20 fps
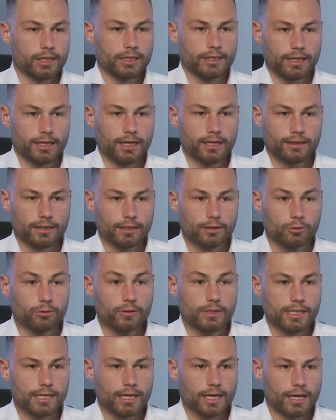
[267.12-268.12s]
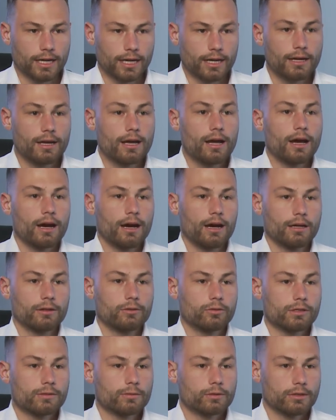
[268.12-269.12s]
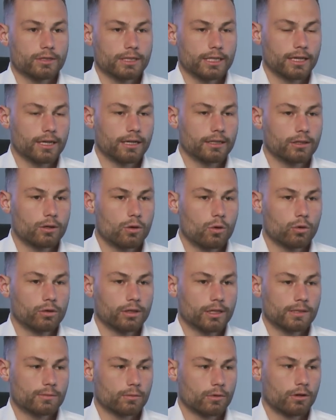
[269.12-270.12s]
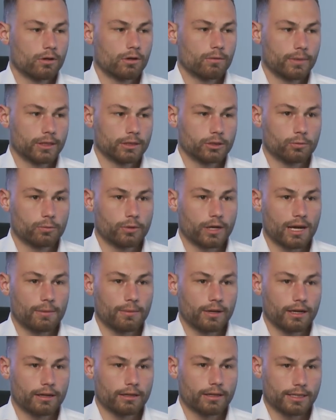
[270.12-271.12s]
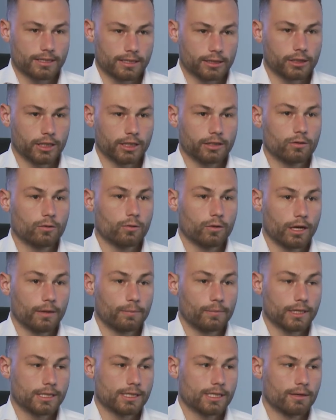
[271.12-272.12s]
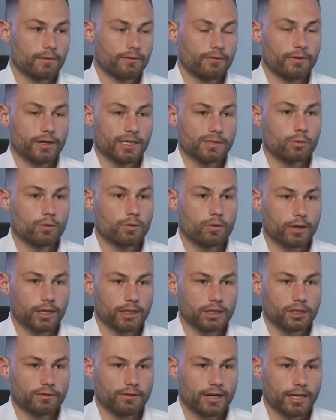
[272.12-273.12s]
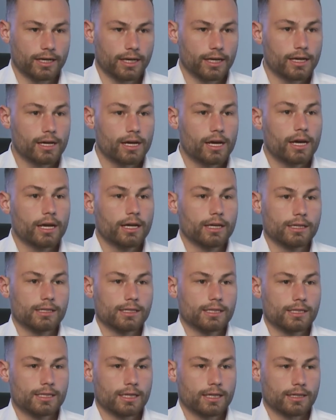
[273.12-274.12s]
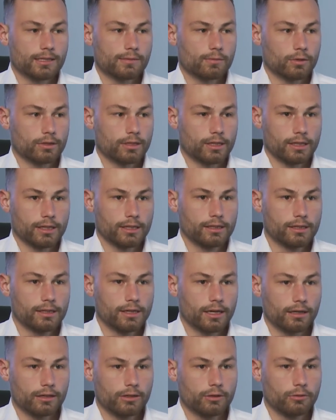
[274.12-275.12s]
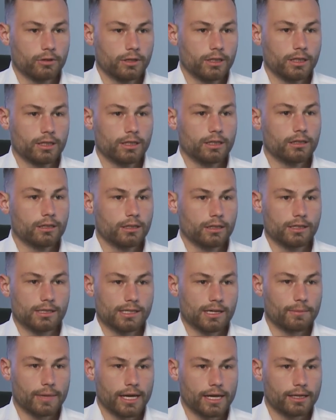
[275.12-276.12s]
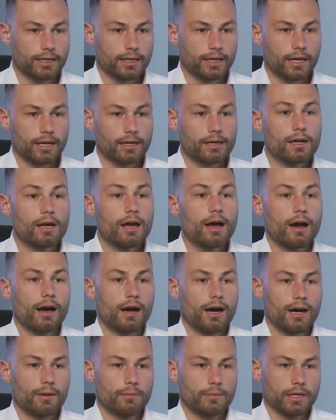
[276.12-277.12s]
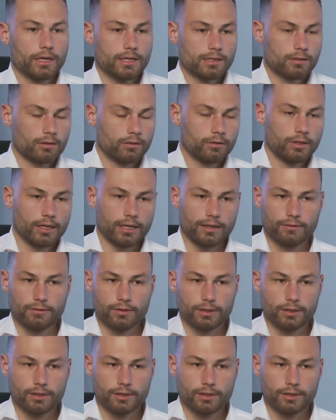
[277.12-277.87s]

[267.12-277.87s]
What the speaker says: We initially approached them through Facebook advertising. We showed them a photo or a video of our product on their Facebook profiles, and if they liked it, they would visit our Facebook page.